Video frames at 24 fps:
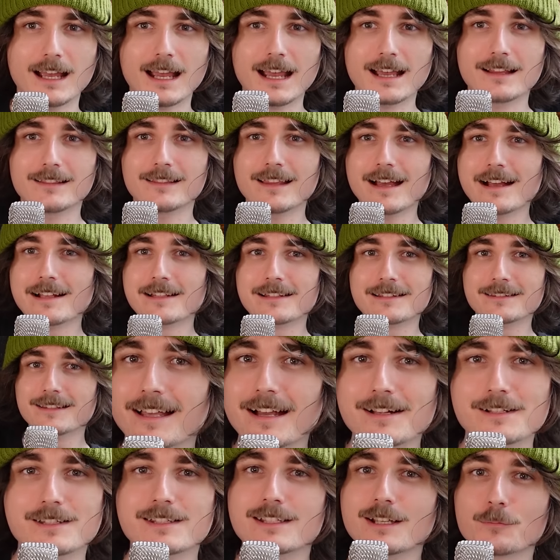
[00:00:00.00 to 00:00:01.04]
And
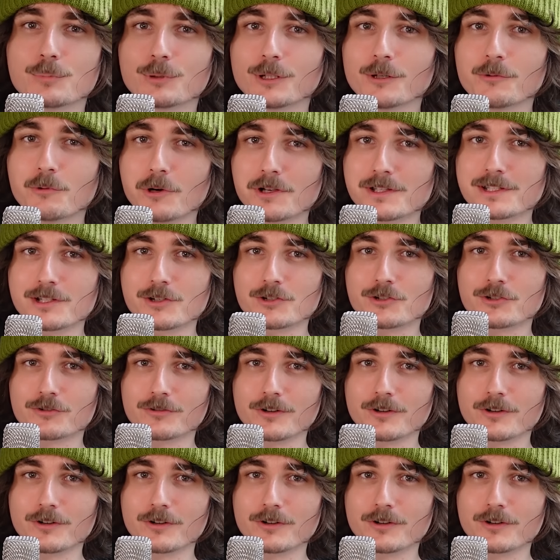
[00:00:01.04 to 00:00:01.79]
that simply wasn't